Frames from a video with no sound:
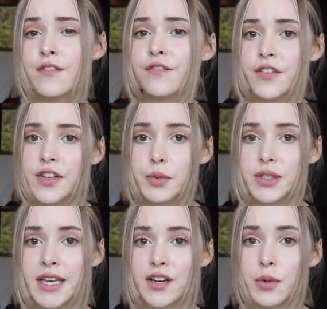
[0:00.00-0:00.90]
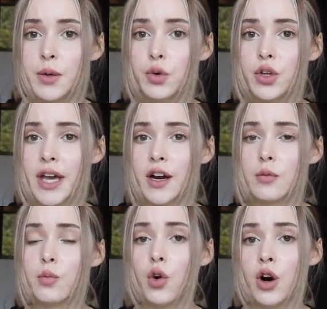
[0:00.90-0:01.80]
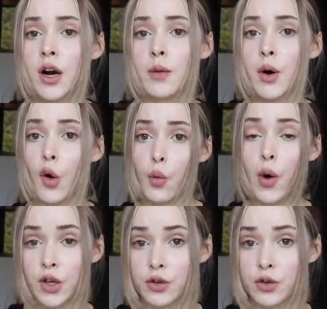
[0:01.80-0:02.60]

50% of people care more about what